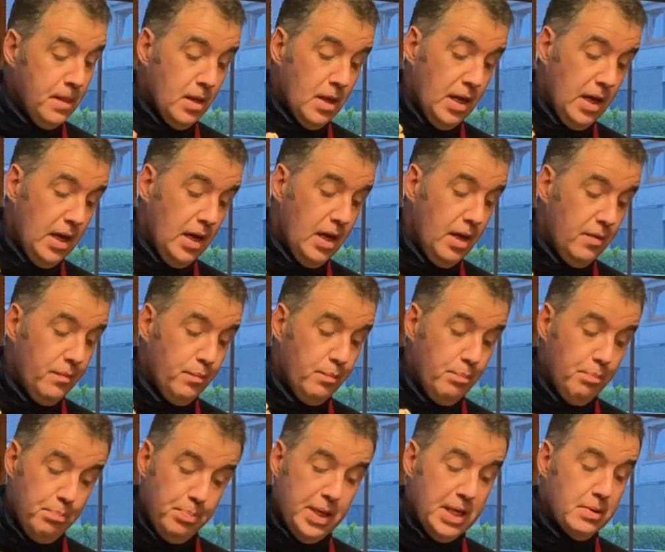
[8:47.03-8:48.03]

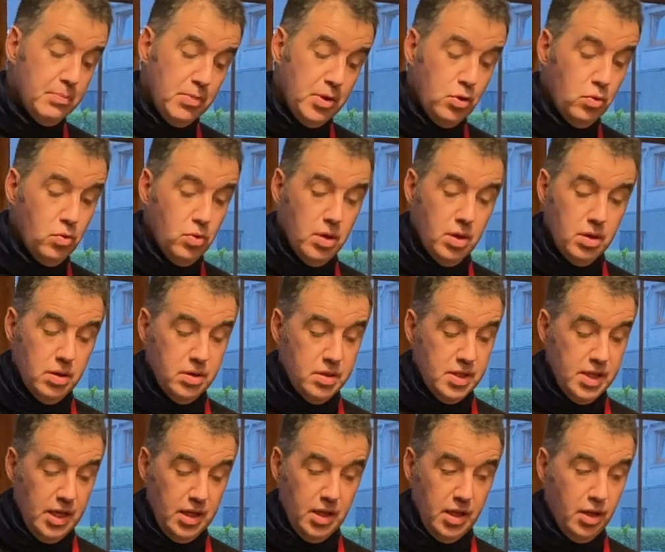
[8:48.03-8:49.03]
Beremeal
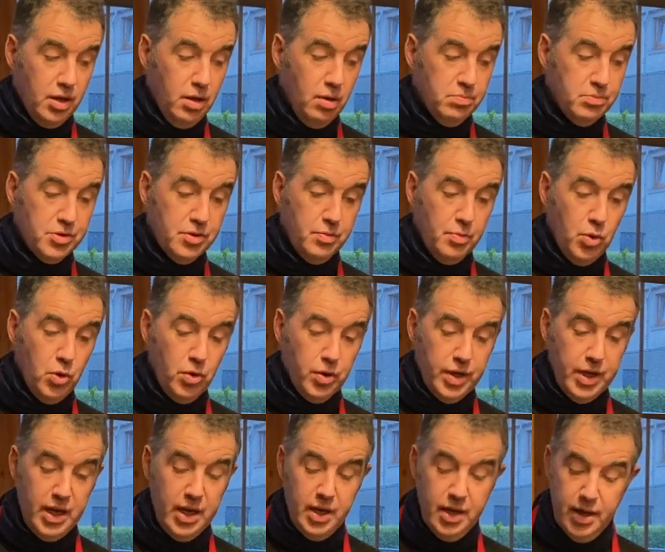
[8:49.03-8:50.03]
certainly comes from
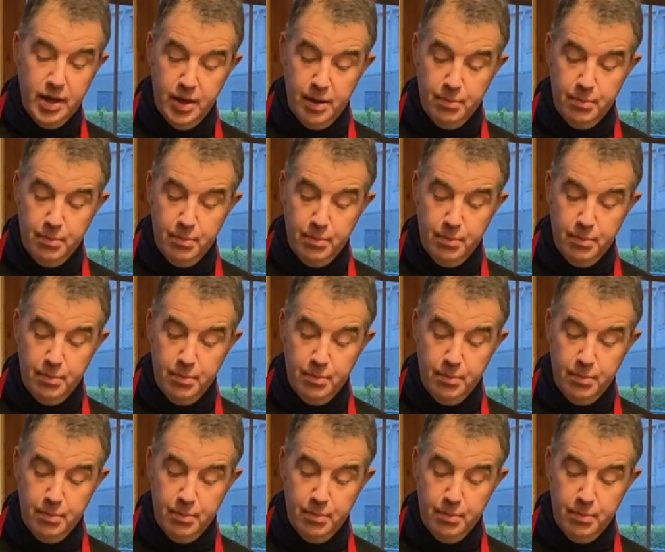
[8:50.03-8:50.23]
Orkney,